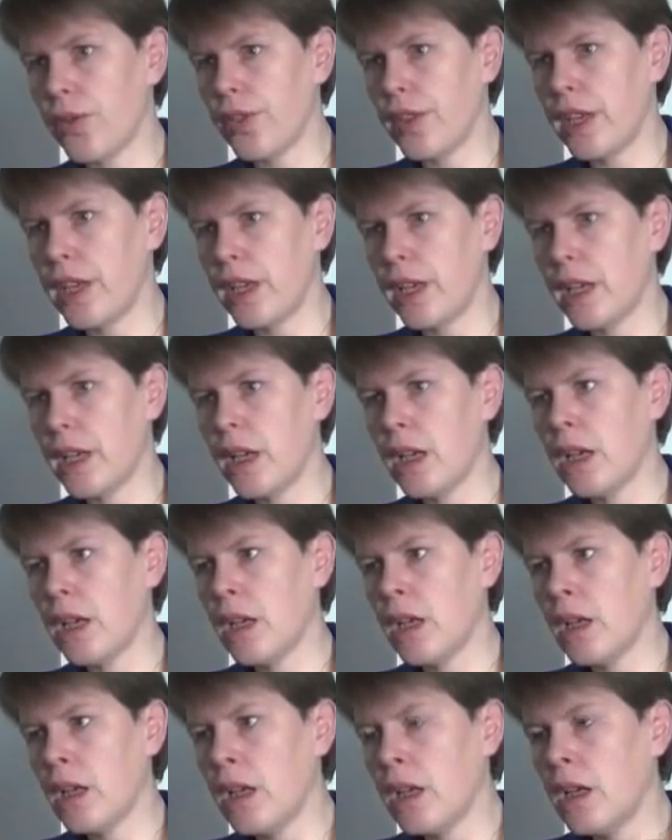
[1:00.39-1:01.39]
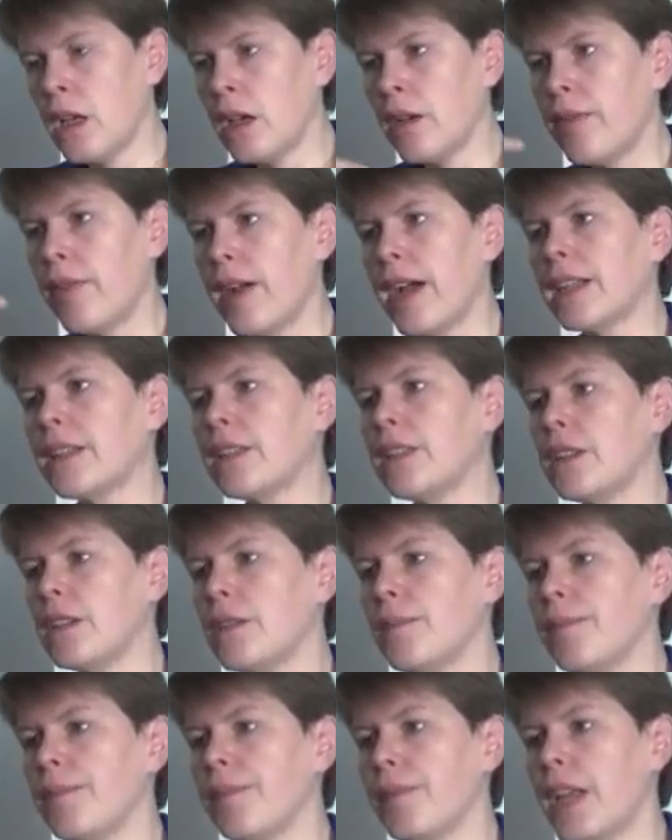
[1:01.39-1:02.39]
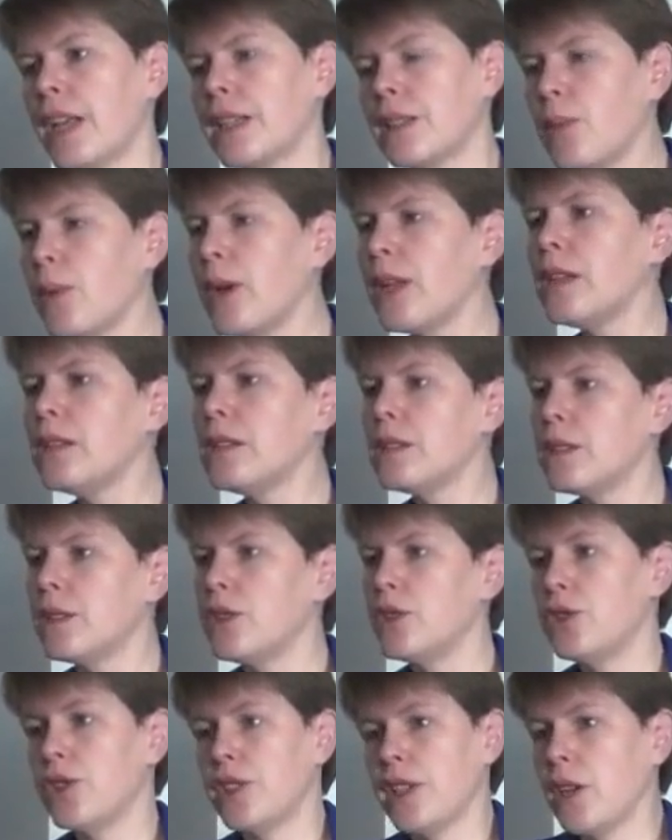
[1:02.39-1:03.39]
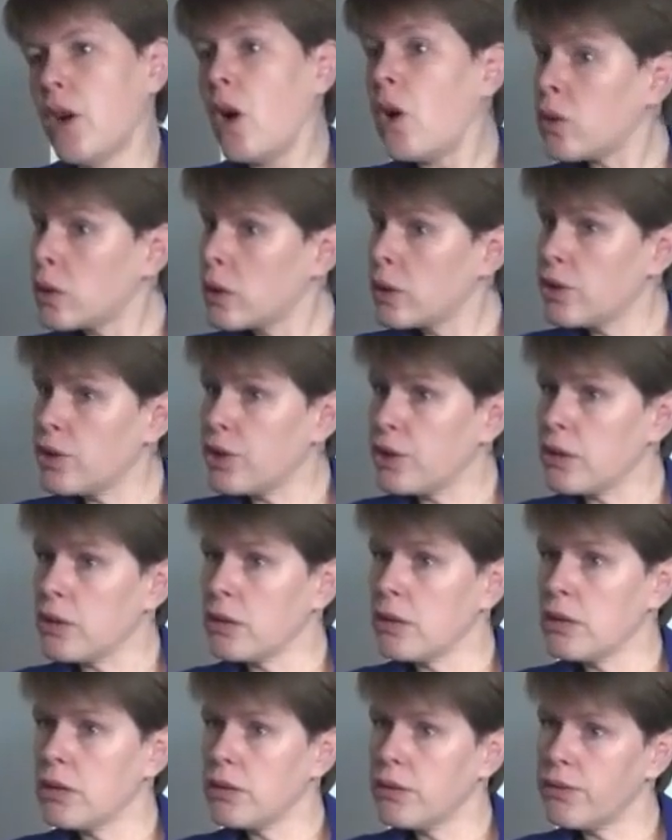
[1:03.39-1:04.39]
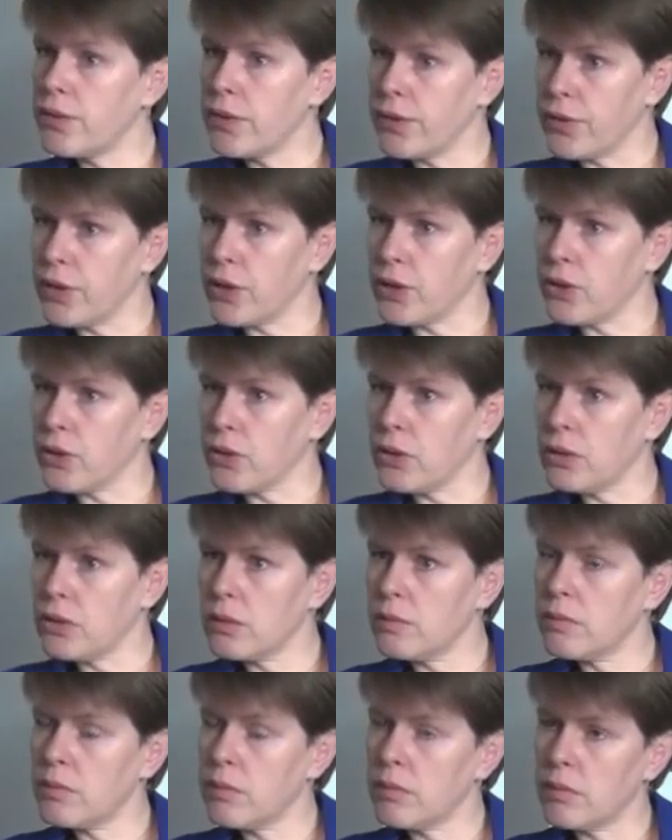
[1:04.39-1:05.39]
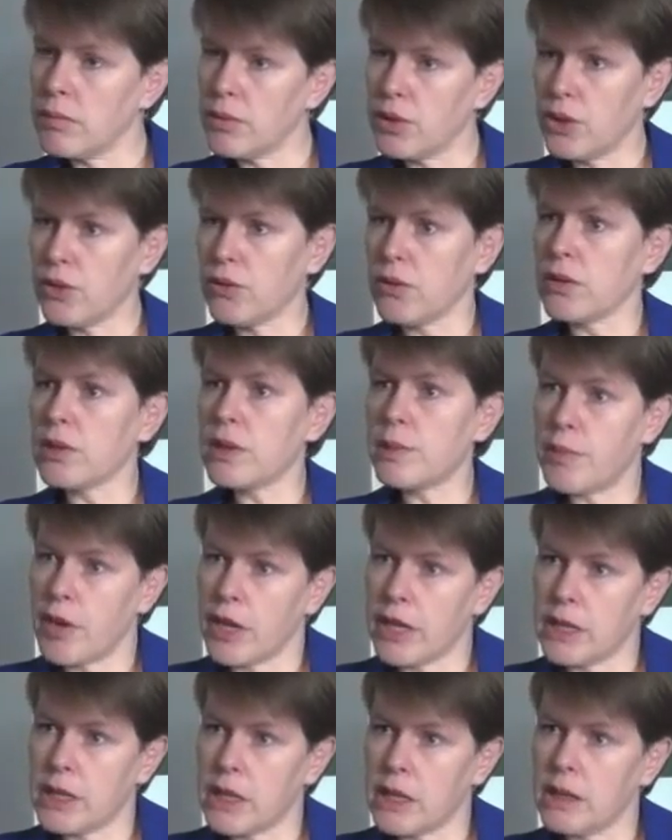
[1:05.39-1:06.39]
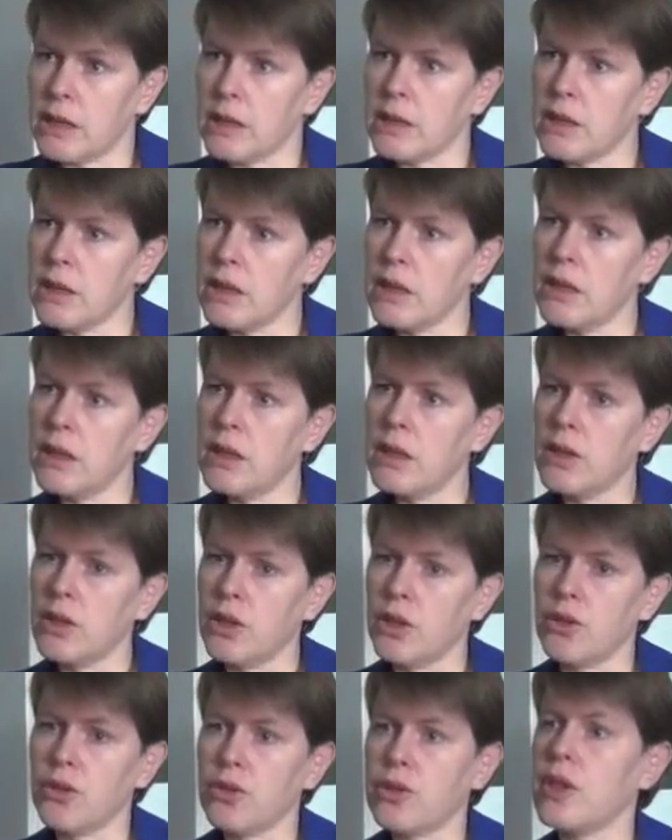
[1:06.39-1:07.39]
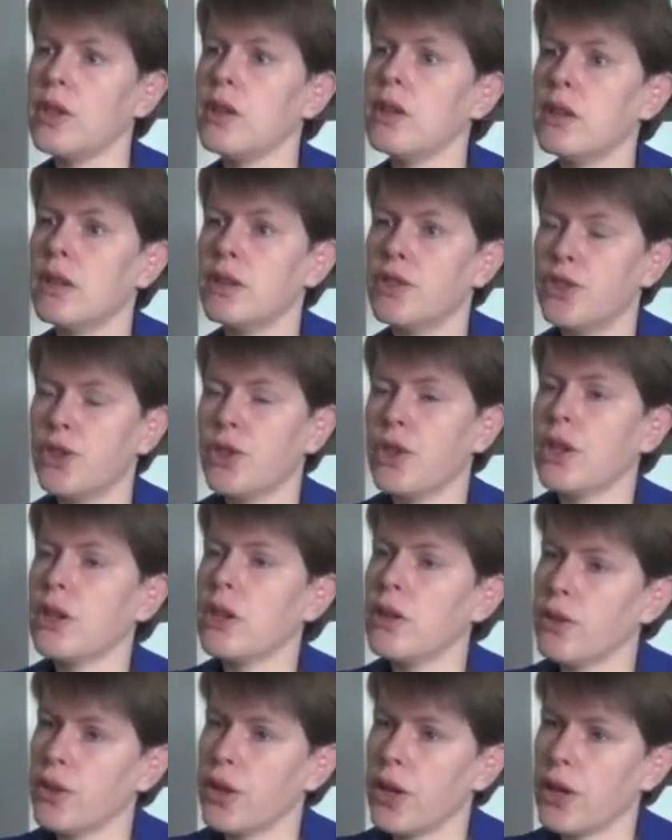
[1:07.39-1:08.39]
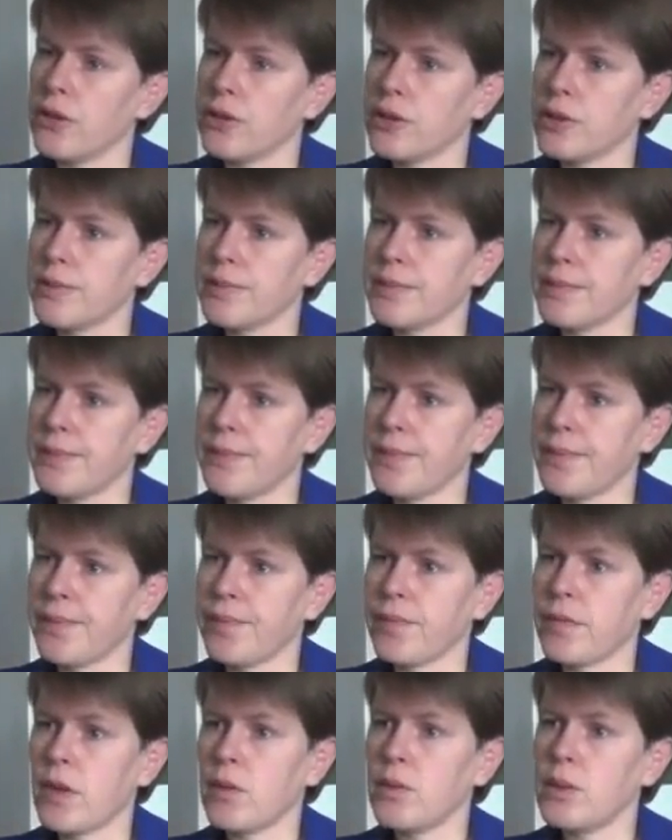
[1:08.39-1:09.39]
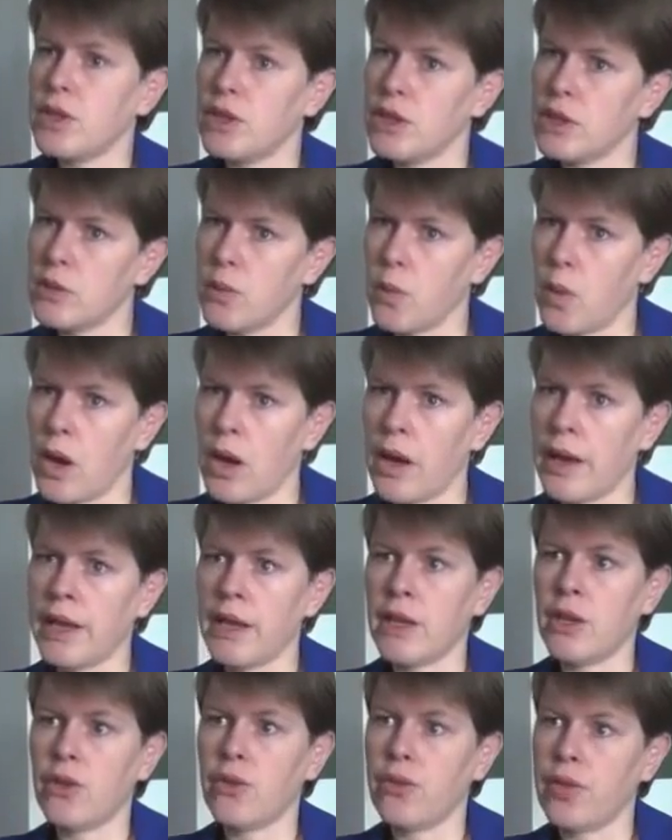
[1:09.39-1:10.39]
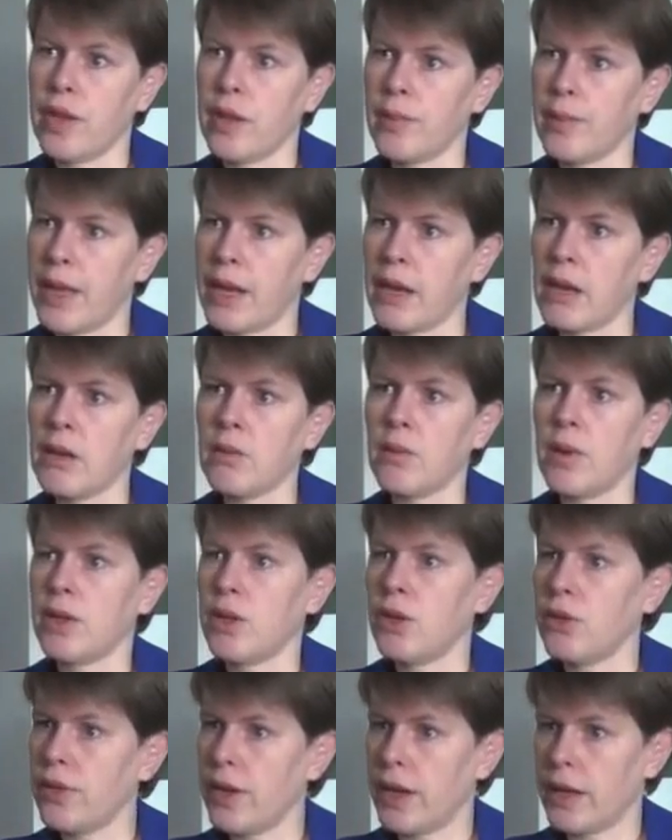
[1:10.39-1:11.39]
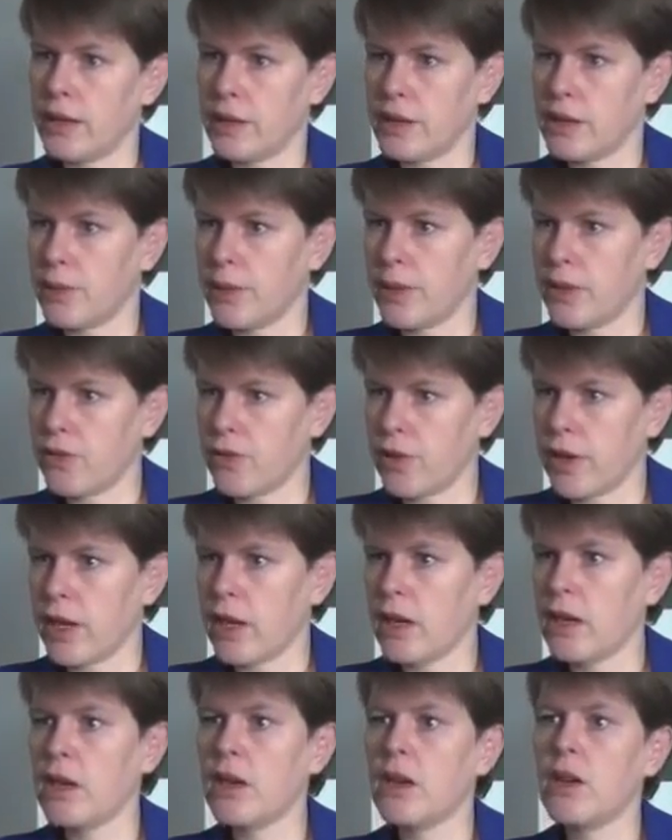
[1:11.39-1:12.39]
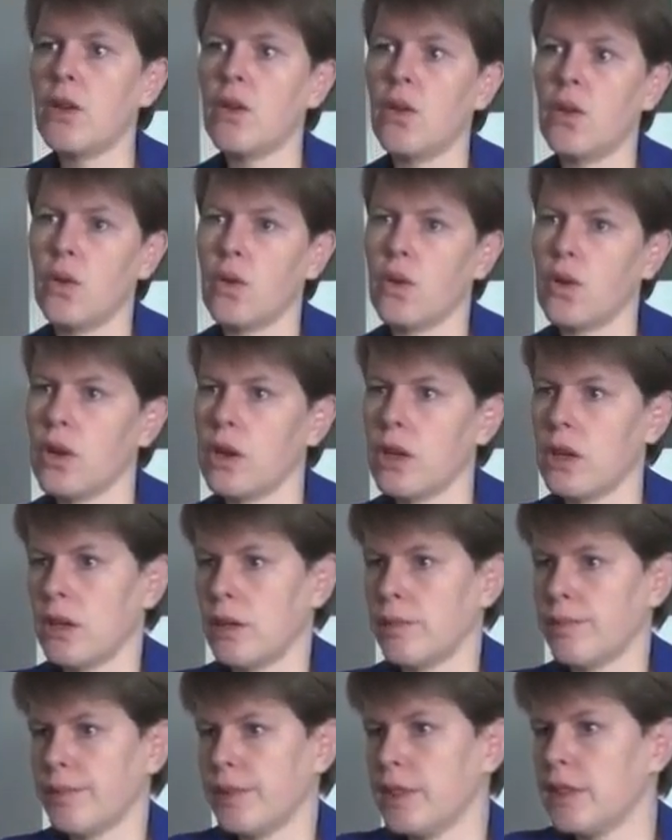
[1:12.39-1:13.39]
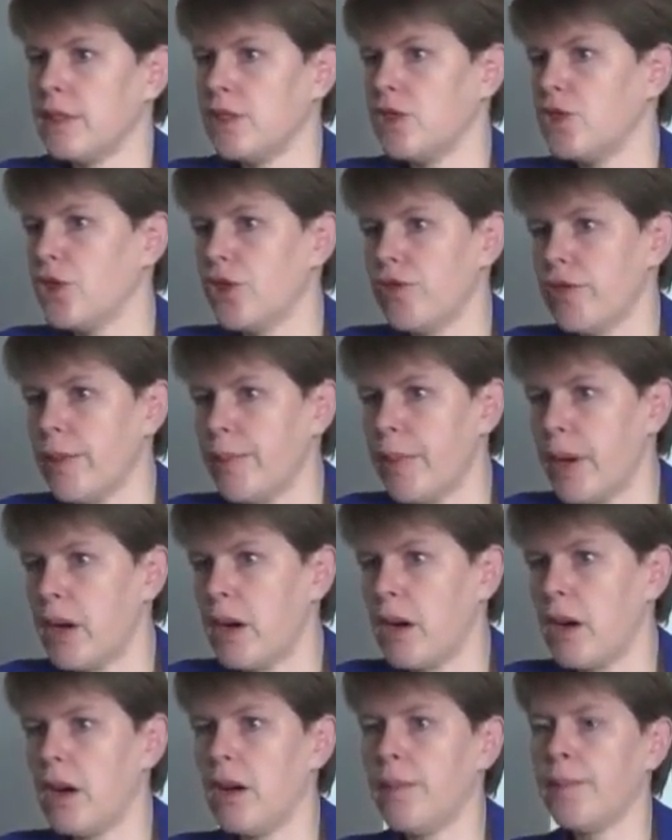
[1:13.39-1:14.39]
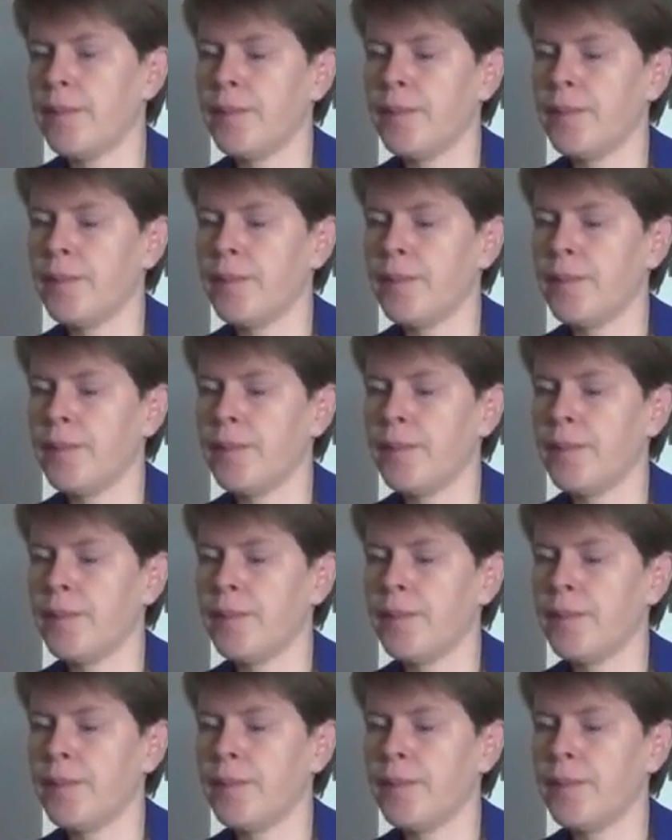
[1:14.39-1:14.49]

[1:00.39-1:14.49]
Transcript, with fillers: the fact that as well as using oxygen for fuel, neurons, brain cells, use the sugar glucose which is why you feel better when you've had a sweet drink or um, sugary bar.